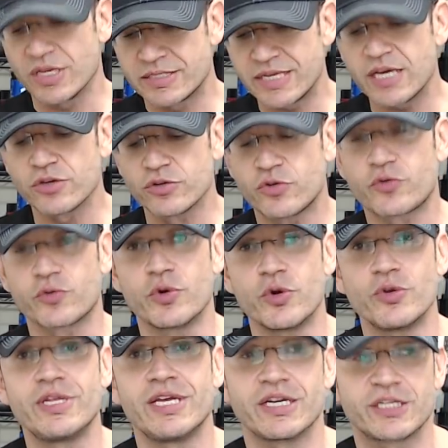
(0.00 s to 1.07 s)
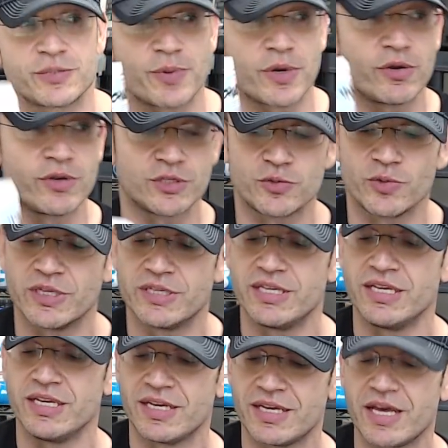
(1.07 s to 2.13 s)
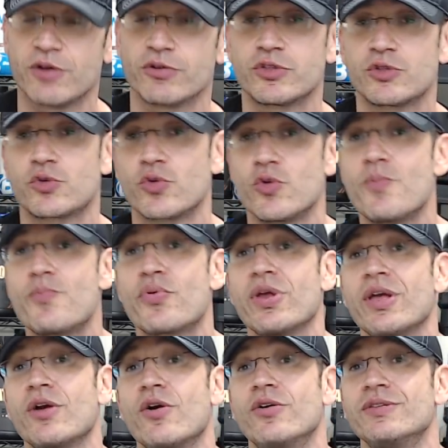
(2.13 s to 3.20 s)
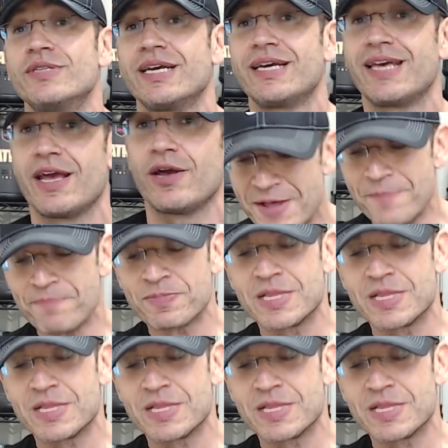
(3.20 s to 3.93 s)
take you through the experience with the Chaos Crew. Bring on the chaos.